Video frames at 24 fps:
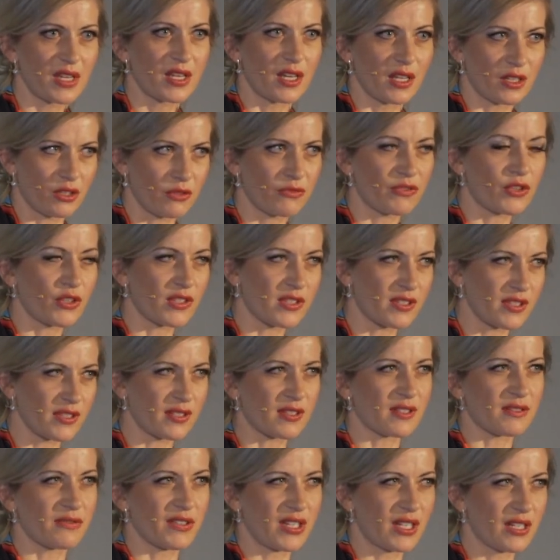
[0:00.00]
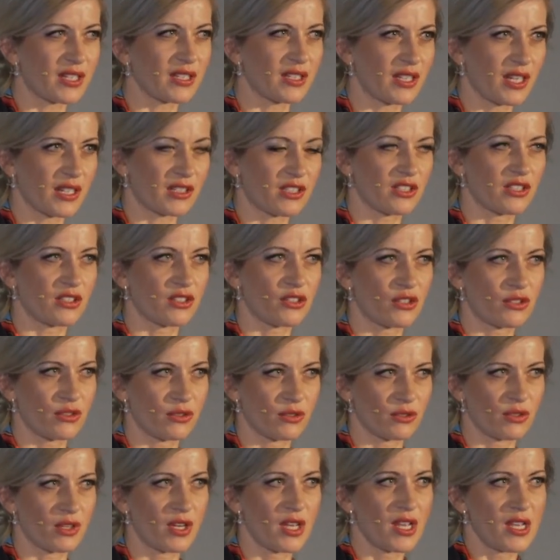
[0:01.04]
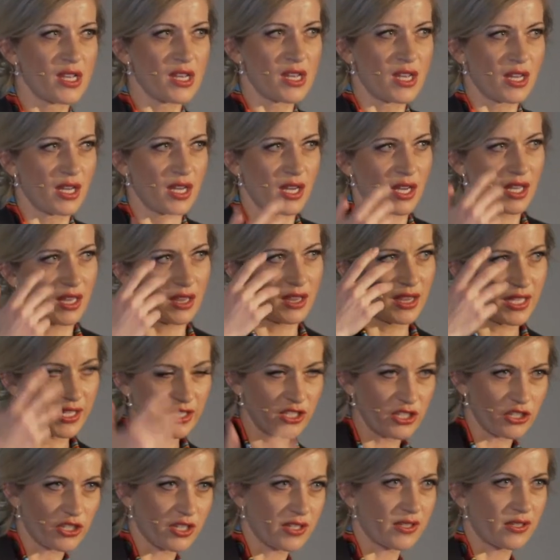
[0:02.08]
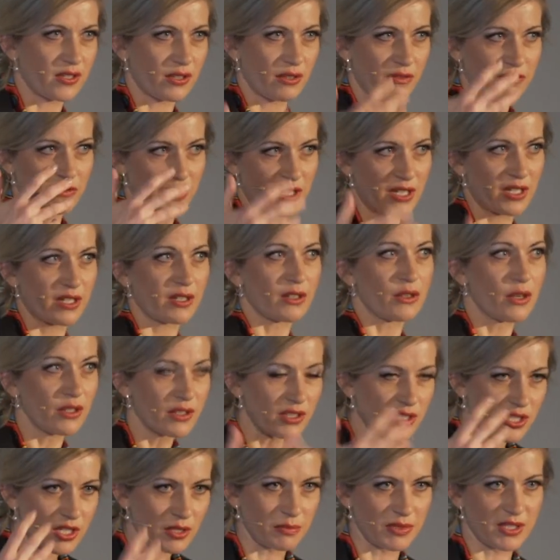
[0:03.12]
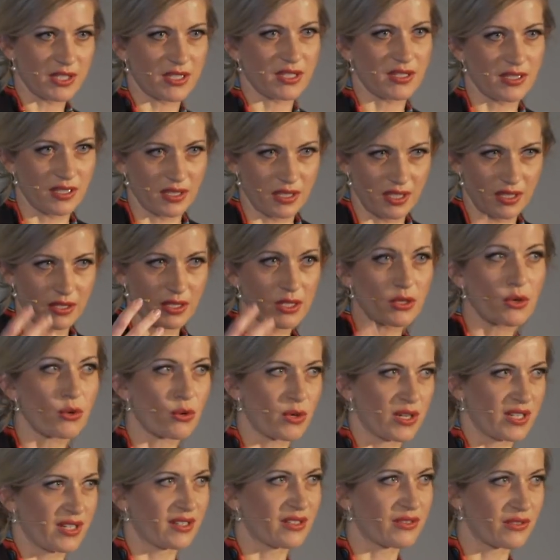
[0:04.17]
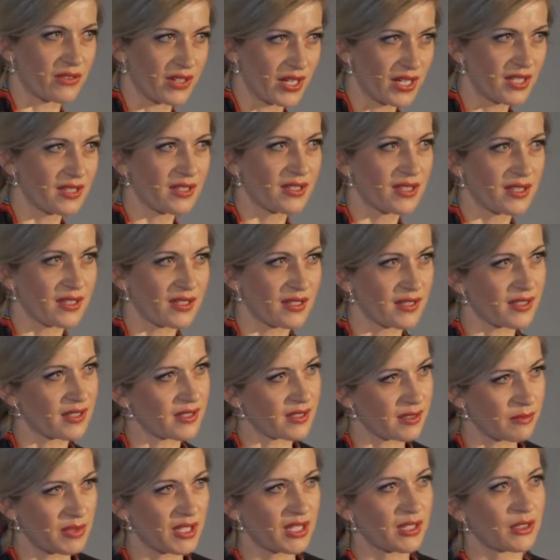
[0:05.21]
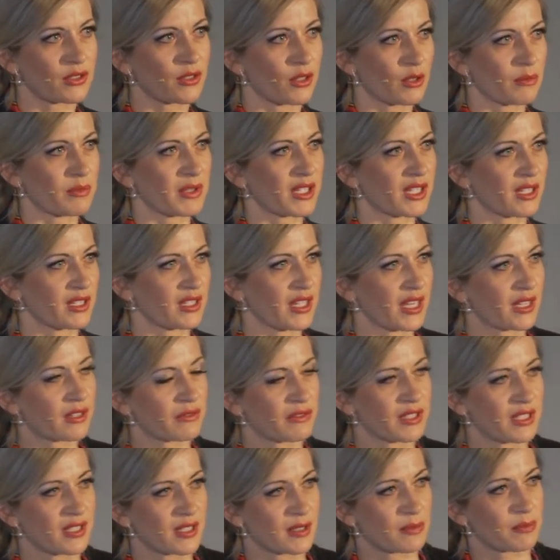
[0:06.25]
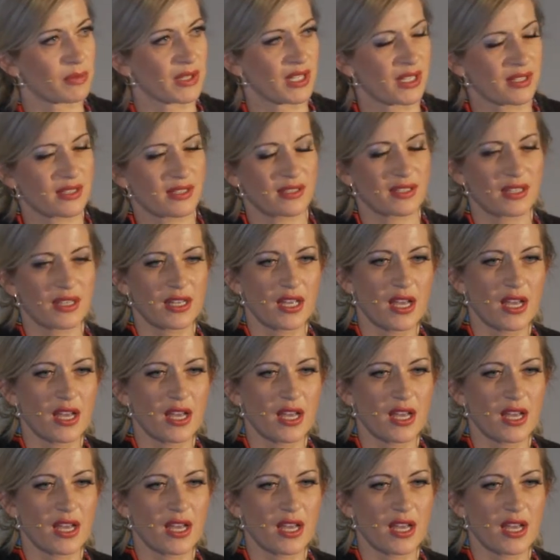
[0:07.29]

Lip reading: And of course, this is very connected to ledgers where ownership is recorded, right? This is a bigger topic in the equity space.